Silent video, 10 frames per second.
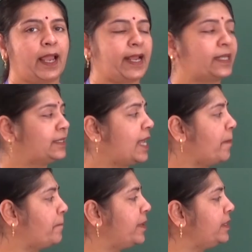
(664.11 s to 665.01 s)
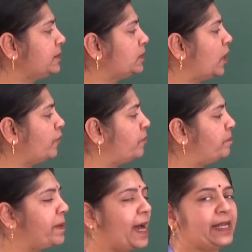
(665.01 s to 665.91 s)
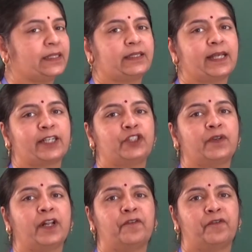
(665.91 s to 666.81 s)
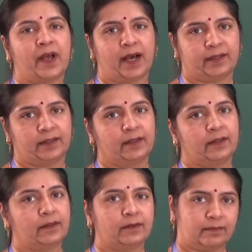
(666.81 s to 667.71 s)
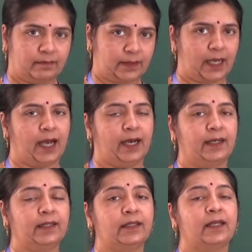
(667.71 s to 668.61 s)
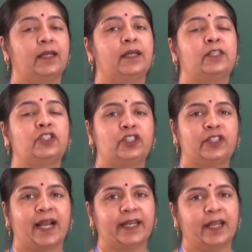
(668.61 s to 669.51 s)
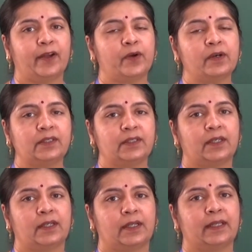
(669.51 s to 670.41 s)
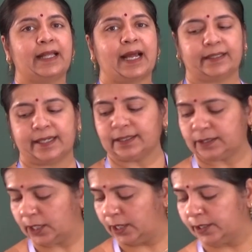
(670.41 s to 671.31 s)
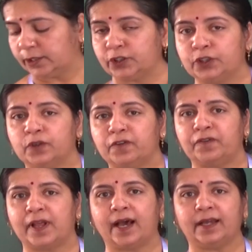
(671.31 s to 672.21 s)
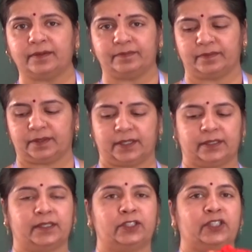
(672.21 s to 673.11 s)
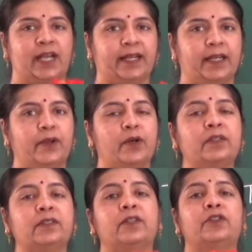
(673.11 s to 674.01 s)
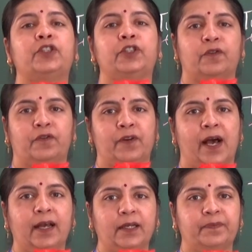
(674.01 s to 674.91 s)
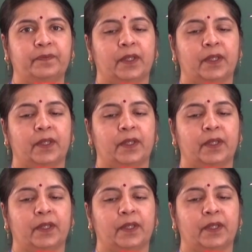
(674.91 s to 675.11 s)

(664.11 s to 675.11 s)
Examples of bisexual flower are China rose, that is shoe flower. This is China rose, shoe flower.